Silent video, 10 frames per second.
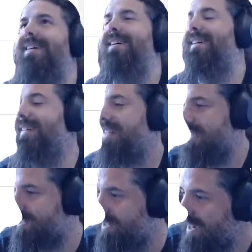yes.
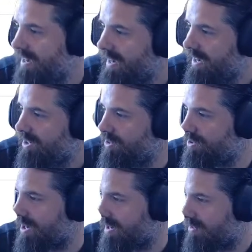User
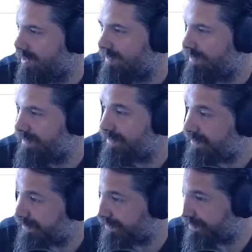error.
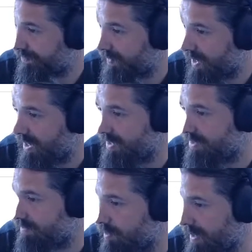I didn't
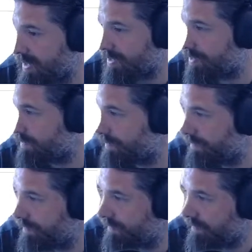replace
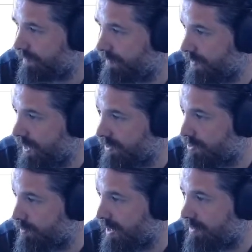the actual
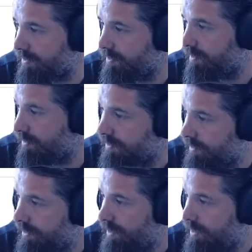path.
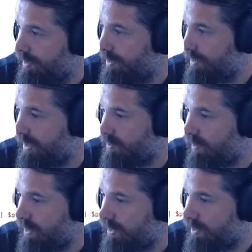That's why it
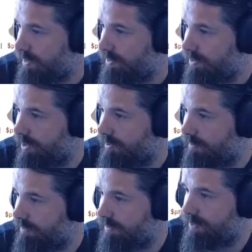didn't look at
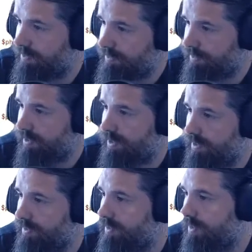foo.
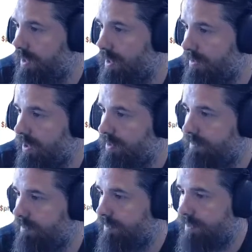There we go.
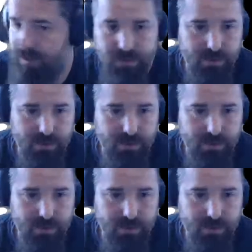Let's try that